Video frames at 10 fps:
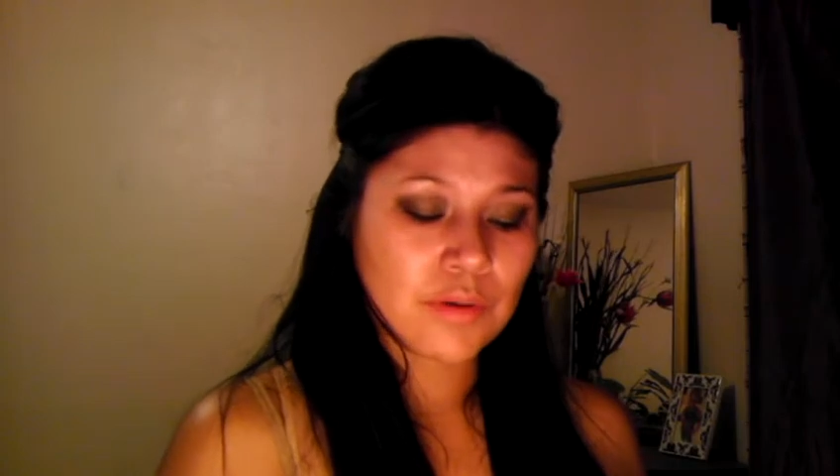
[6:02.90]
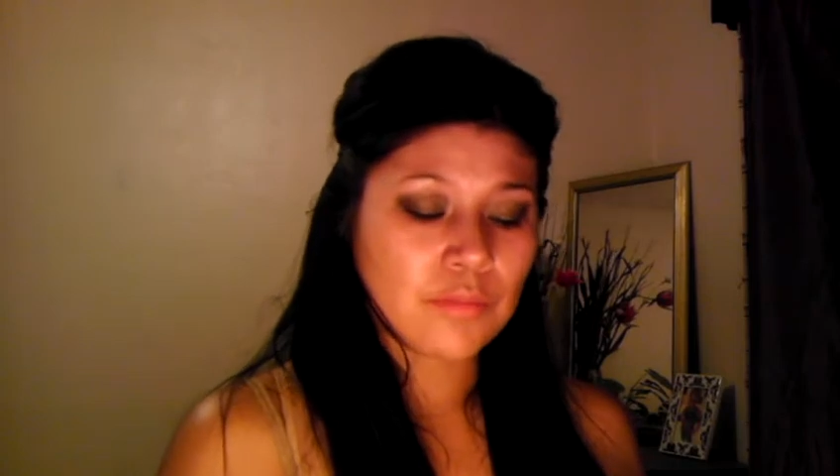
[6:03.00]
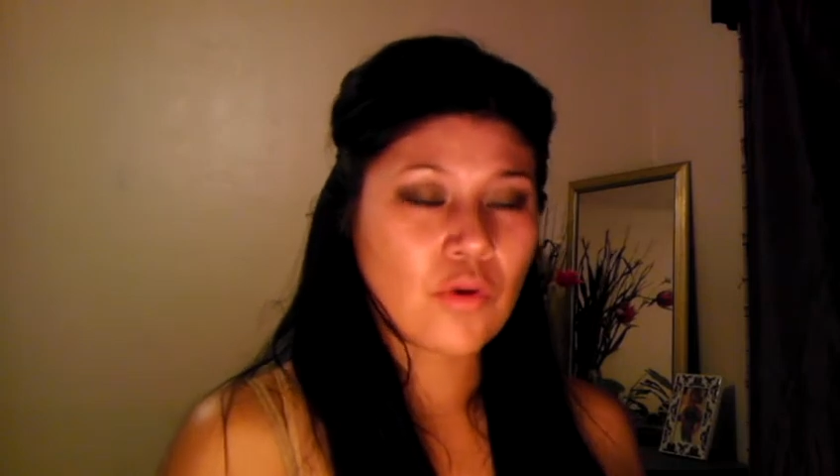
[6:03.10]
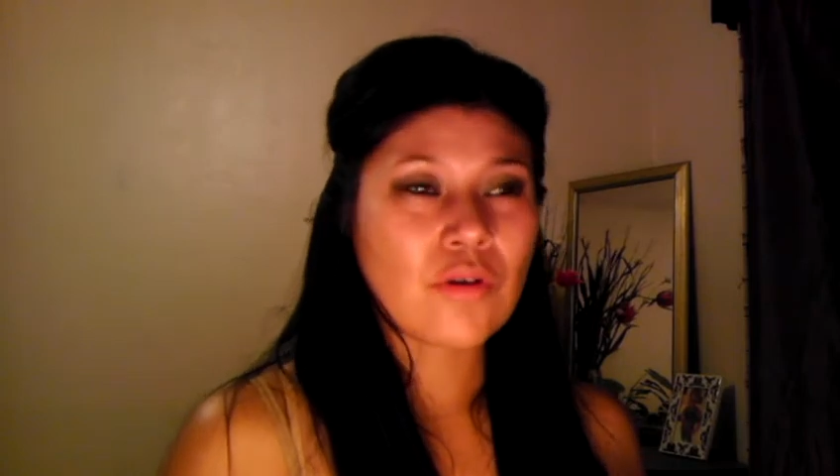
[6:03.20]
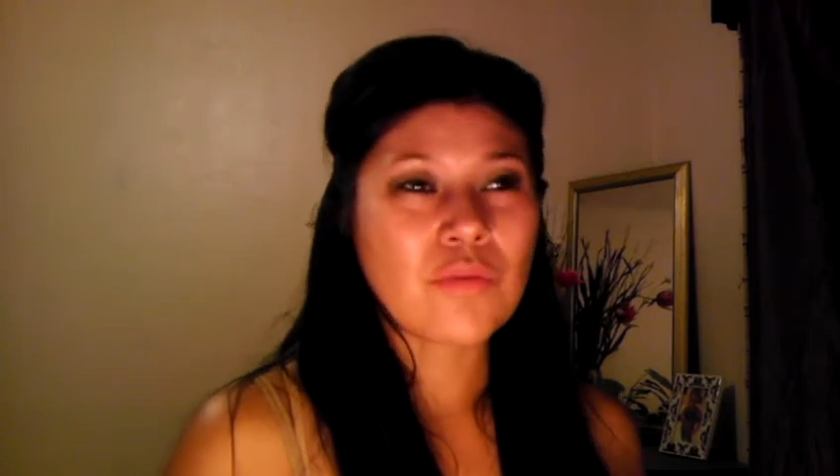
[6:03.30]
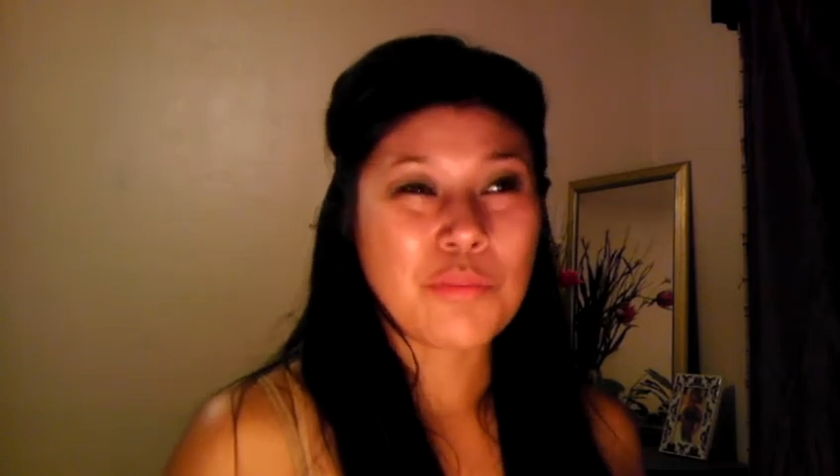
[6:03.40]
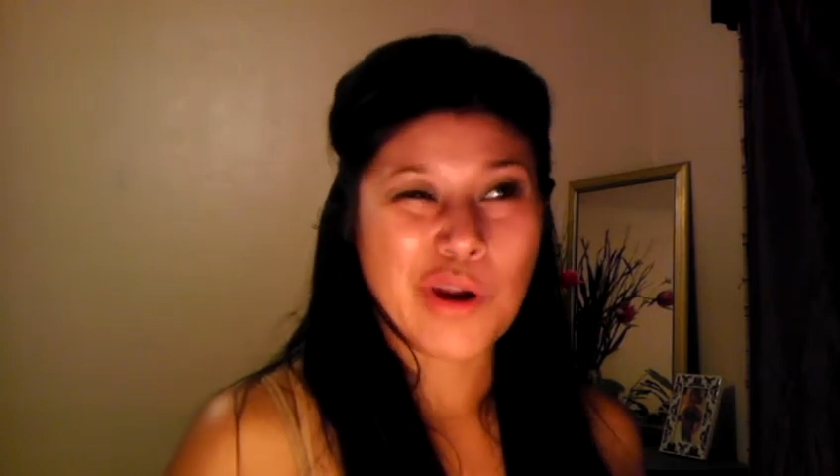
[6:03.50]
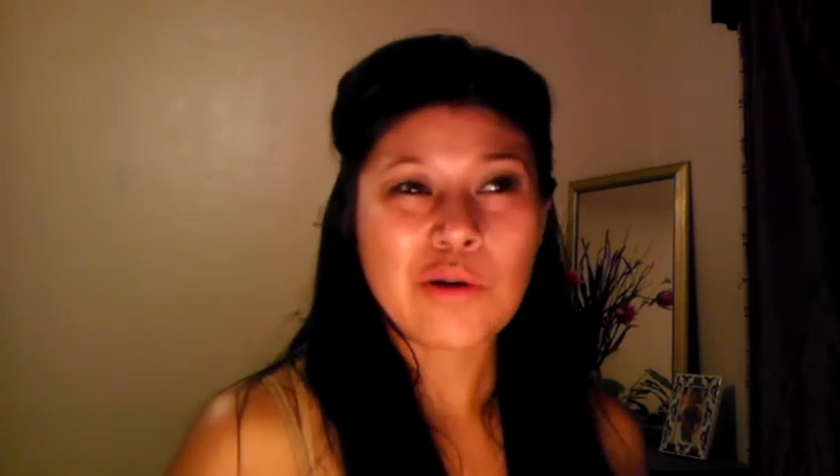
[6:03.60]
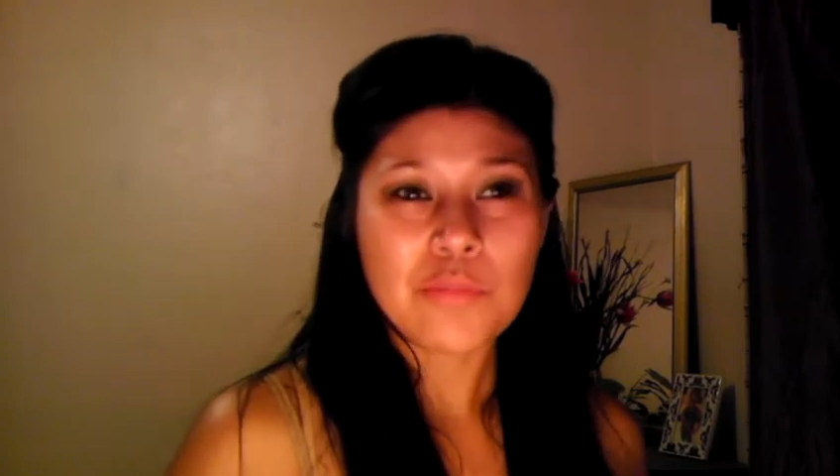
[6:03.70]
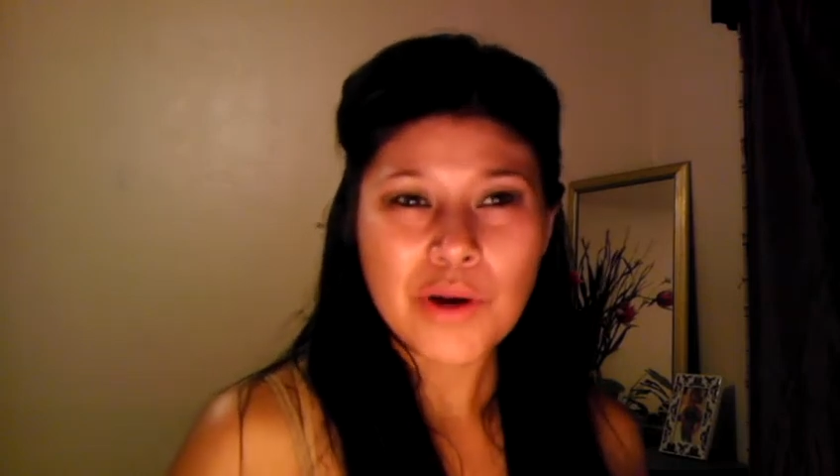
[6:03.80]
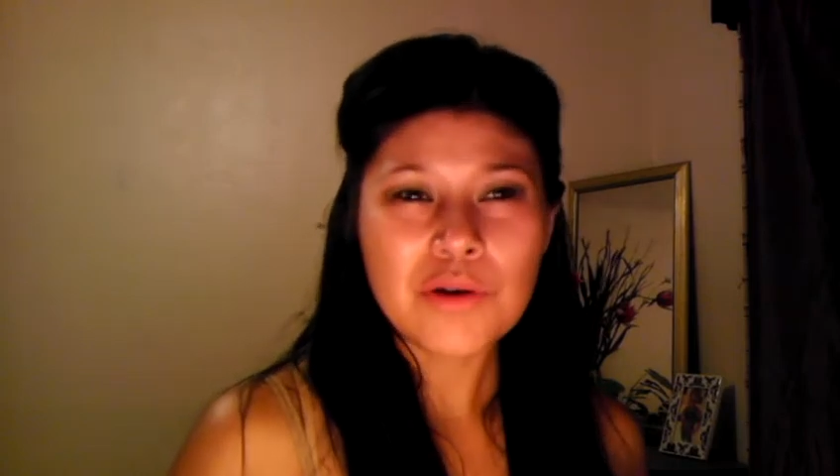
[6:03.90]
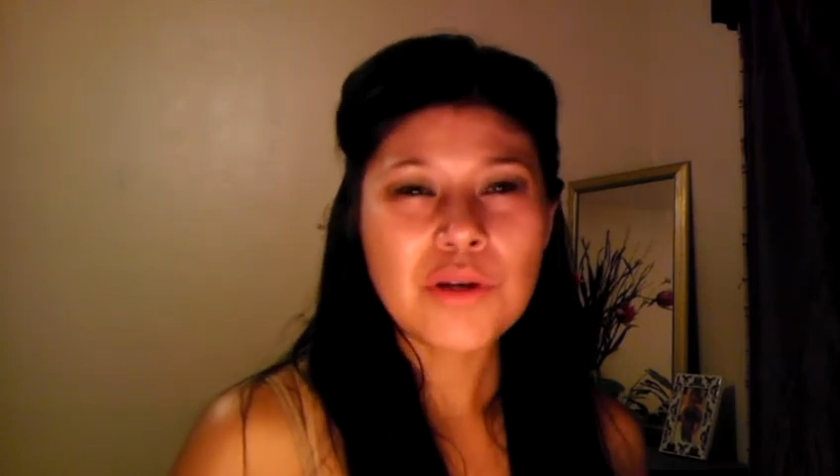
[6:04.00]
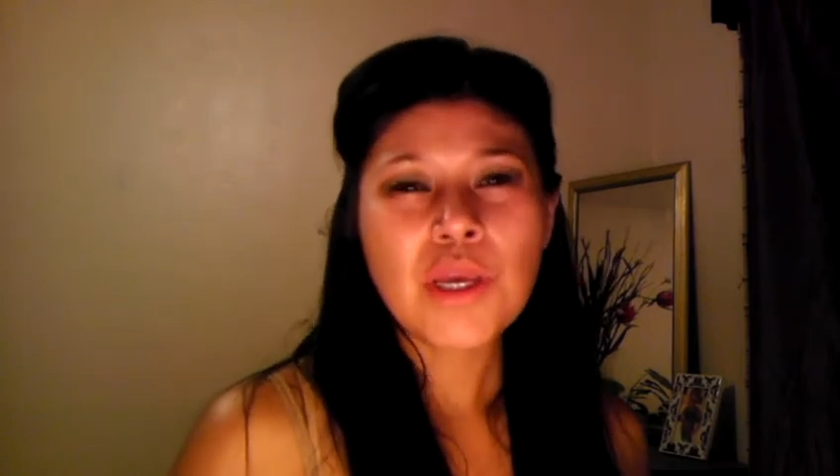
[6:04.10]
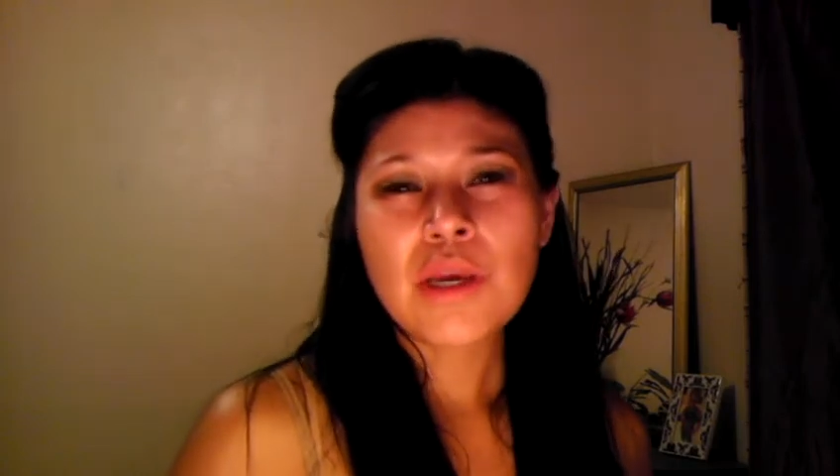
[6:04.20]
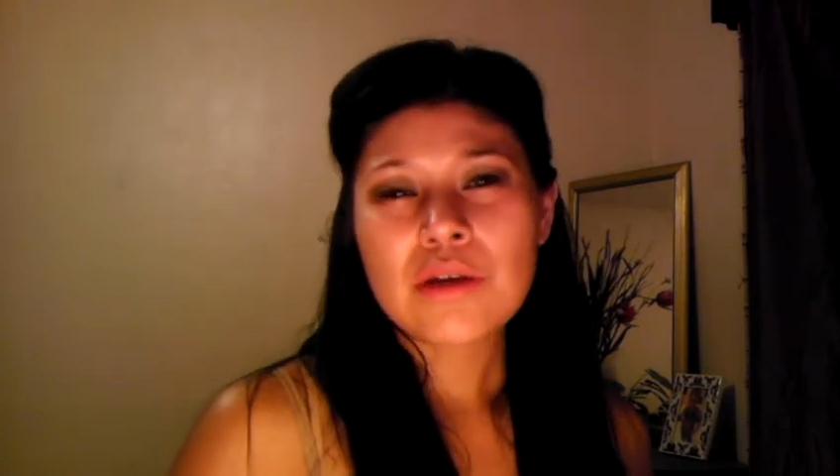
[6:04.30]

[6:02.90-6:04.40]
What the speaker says: but more of a brown brown,